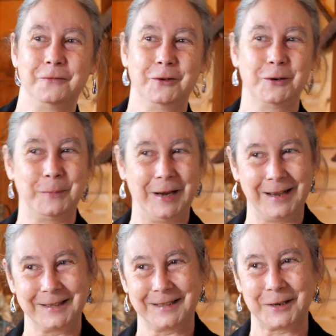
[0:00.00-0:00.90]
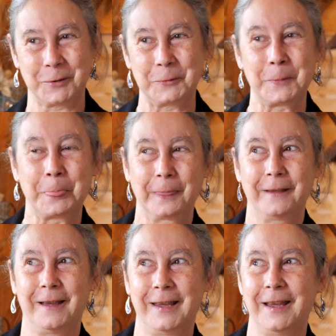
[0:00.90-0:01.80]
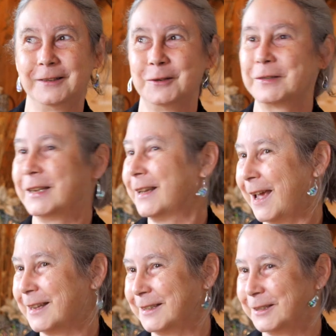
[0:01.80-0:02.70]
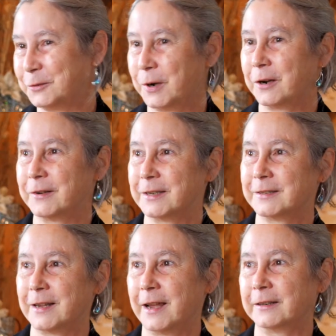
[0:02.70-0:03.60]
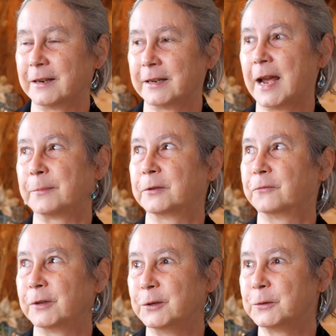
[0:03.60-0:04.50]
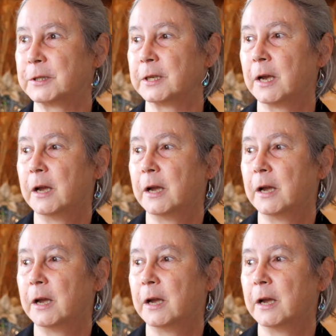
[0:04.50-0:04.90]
for her plants. So again, using as is, where is, and adaptive reuse.